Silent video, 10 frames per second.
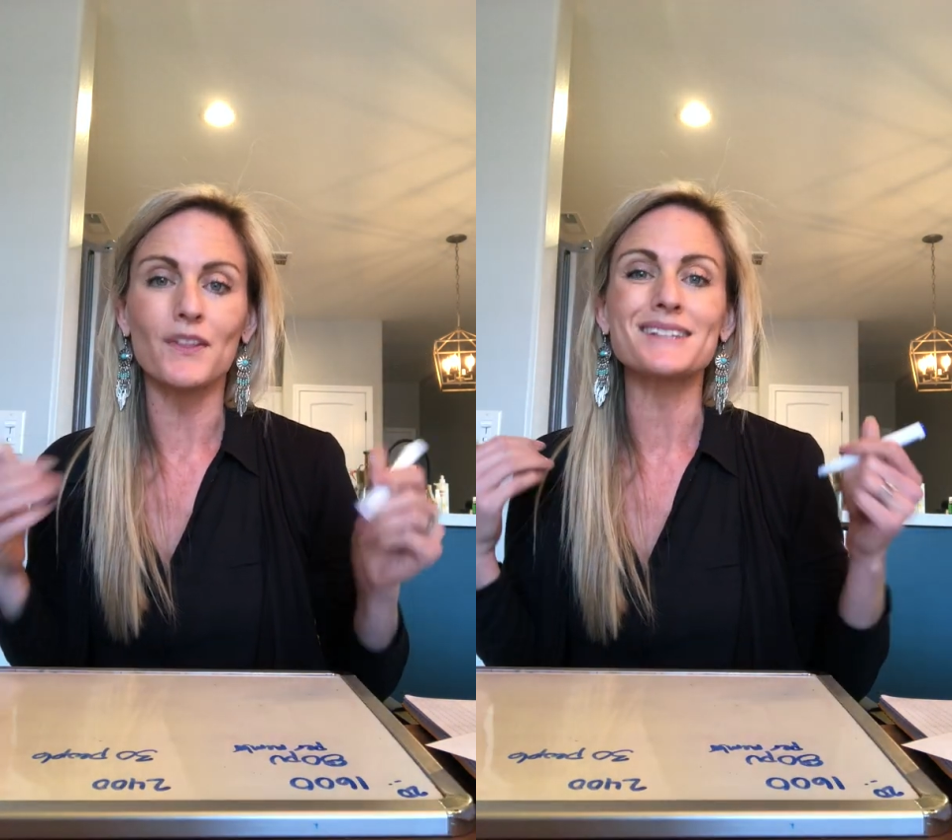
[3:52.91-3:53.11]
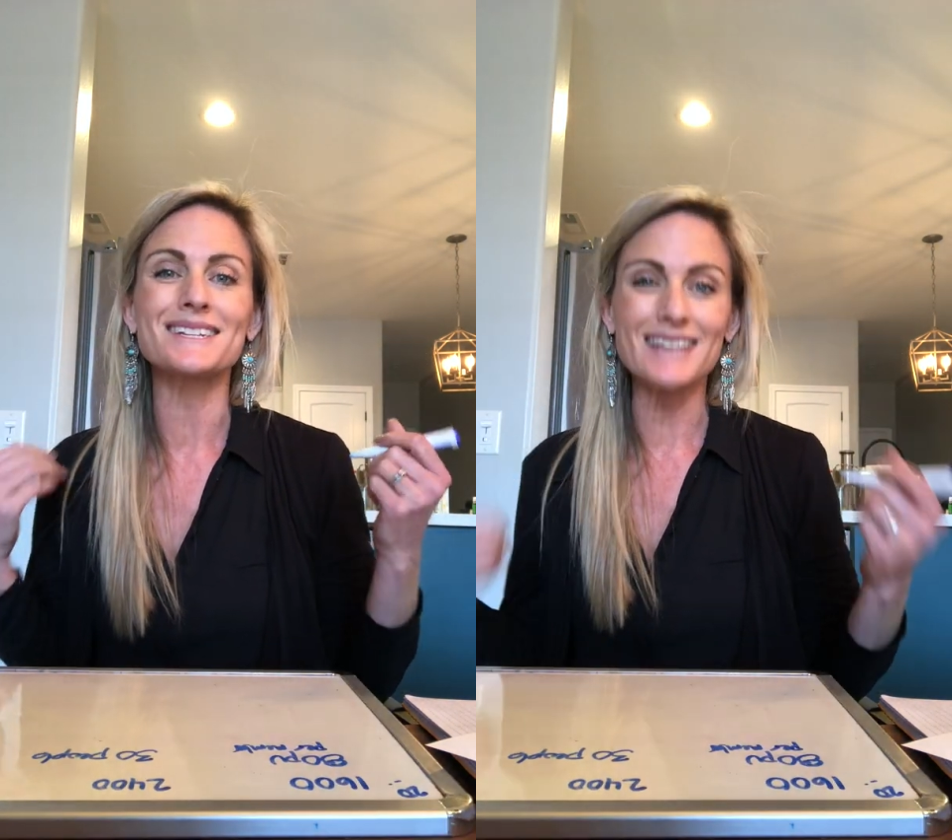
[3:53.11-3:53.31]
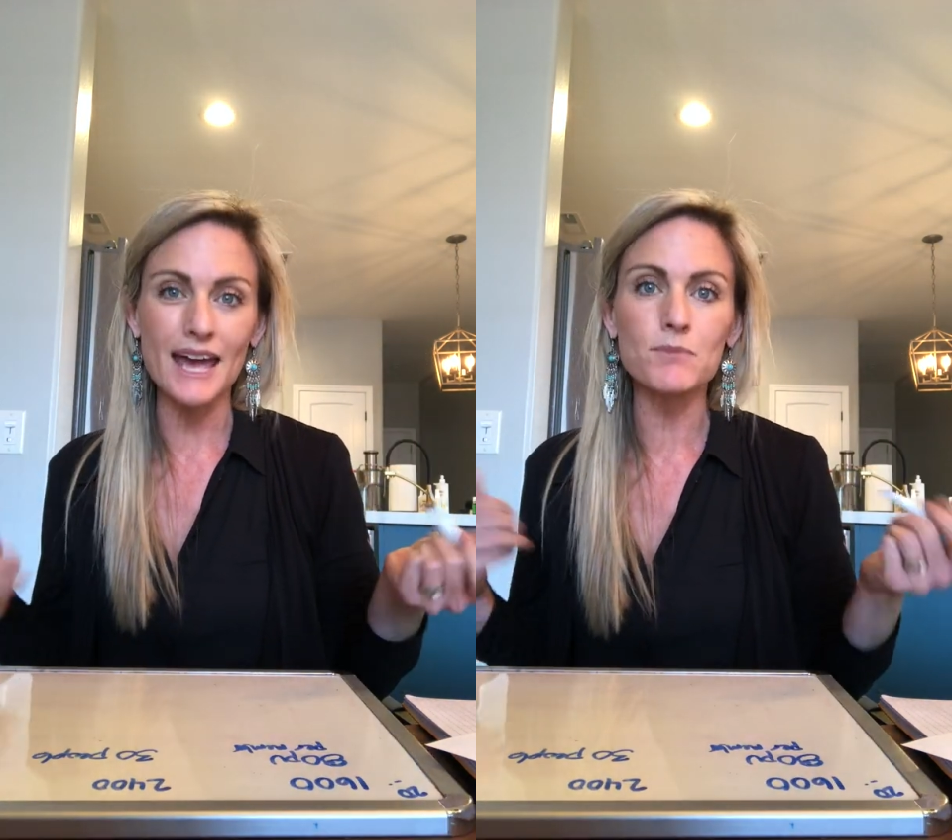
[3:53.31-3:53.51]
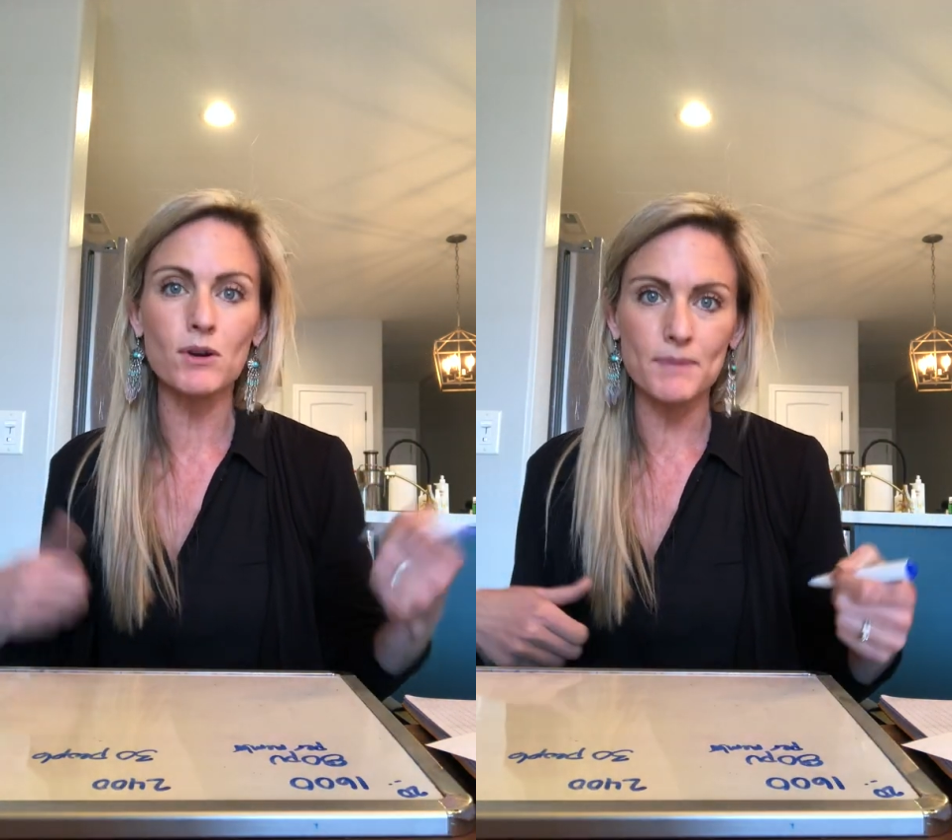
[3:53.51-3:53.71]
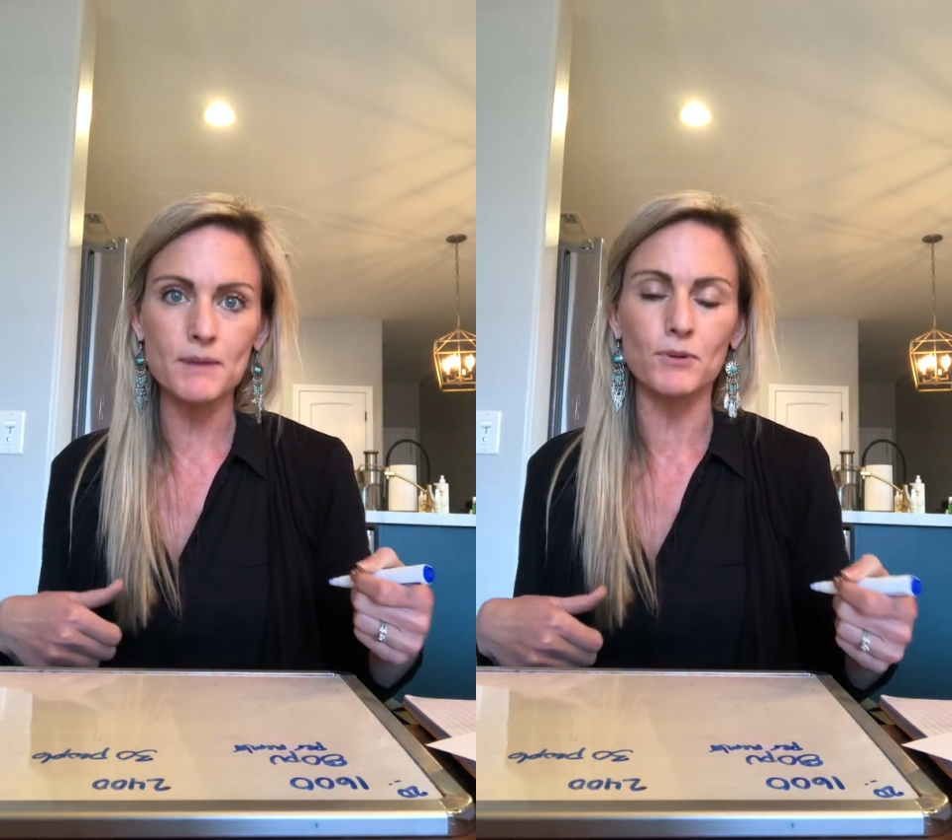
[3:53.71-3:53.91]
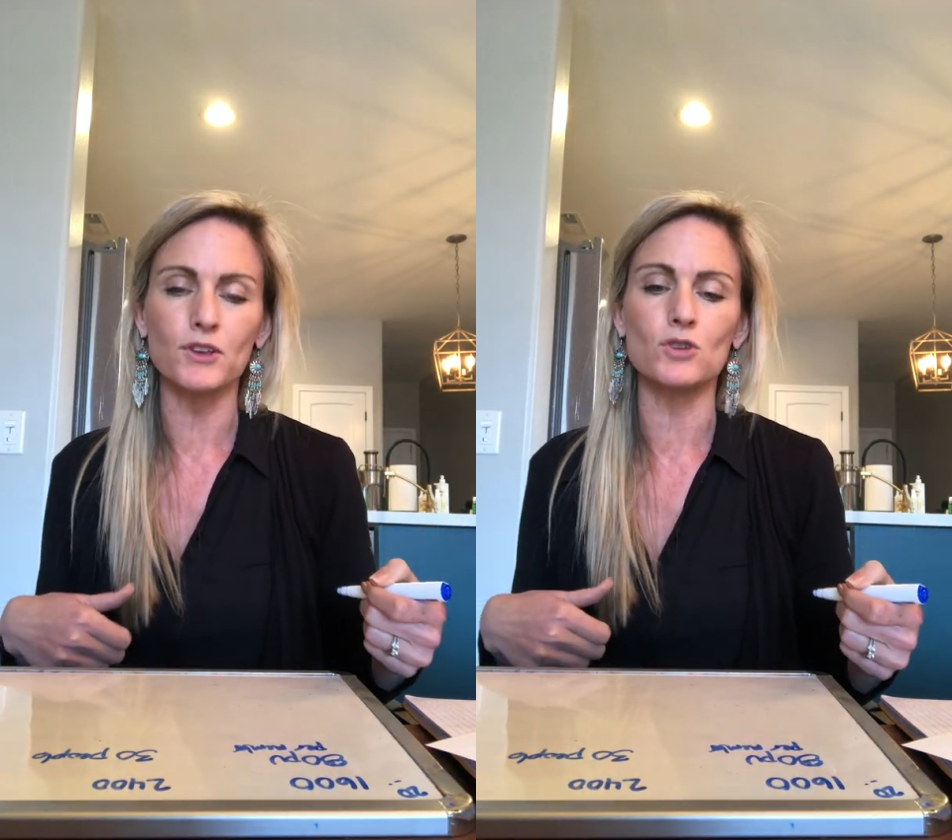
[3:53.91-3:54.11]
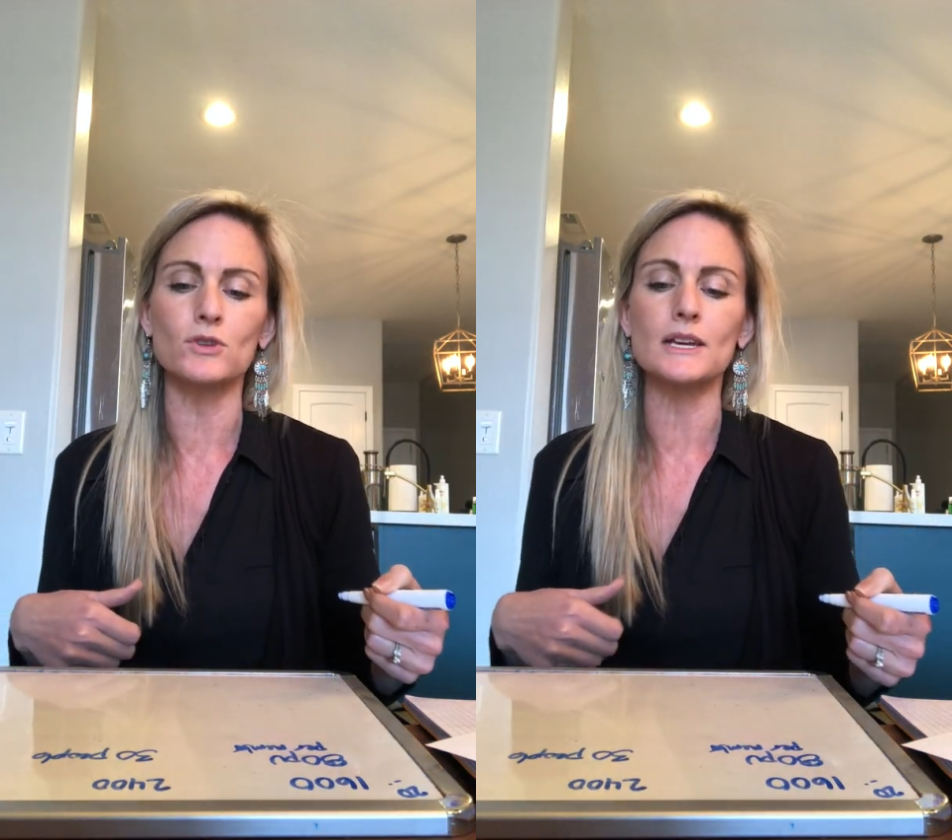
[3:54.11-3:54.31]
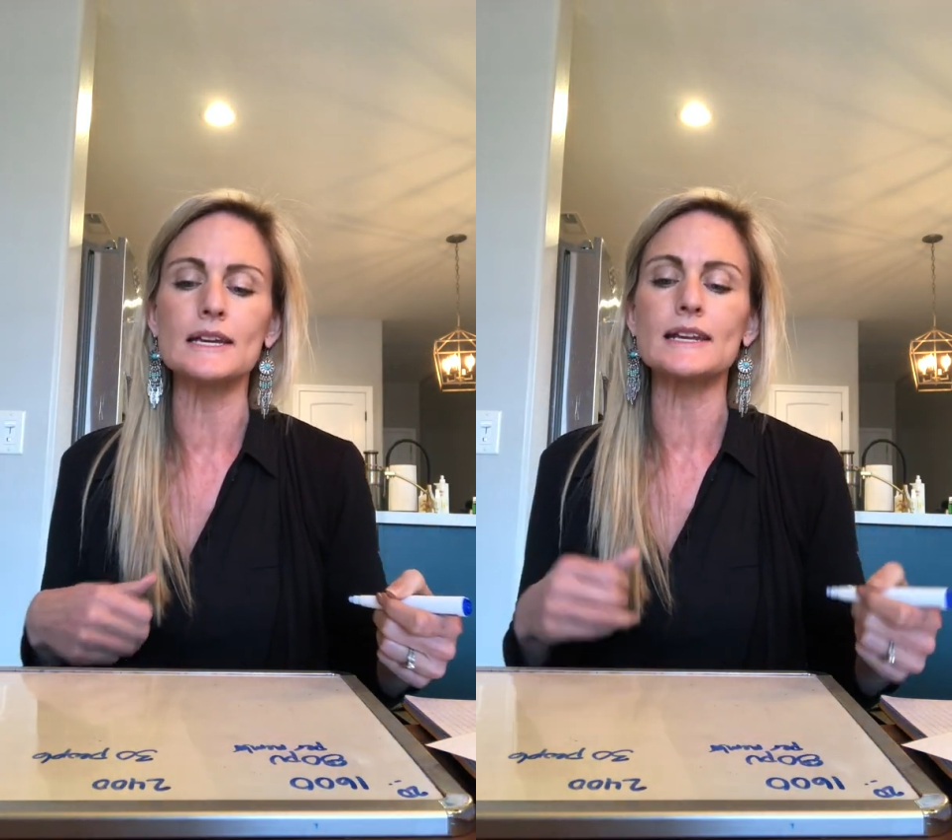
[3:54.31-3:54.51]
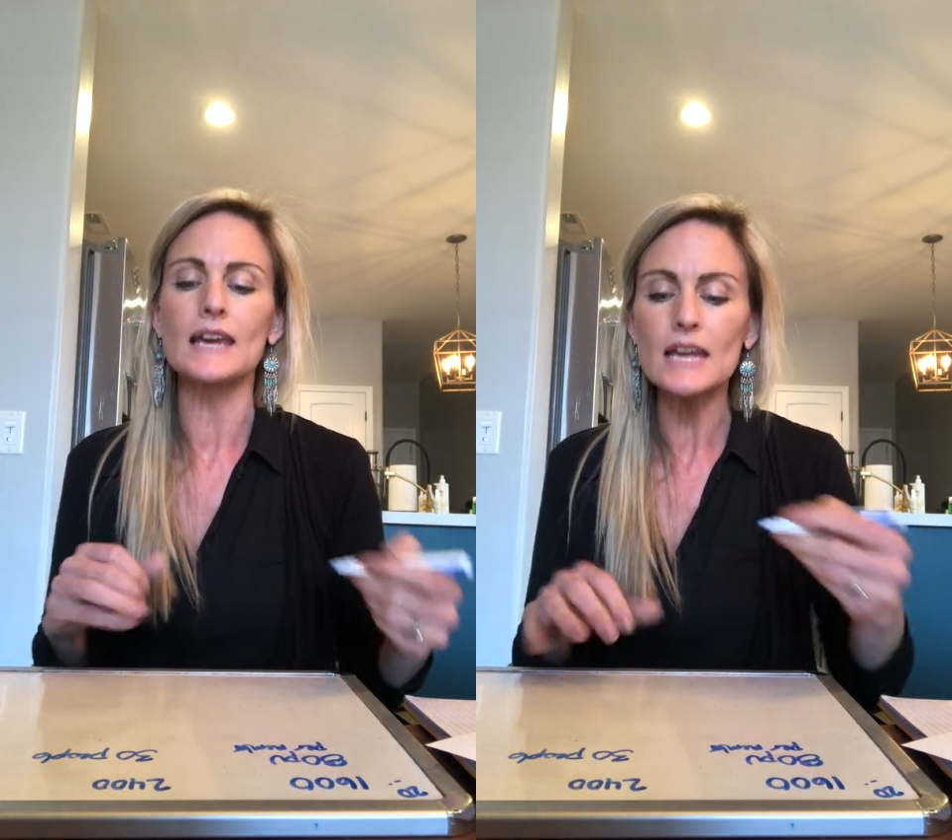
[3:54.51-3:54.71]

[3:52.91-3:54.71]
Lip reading: That's 10 more people that you need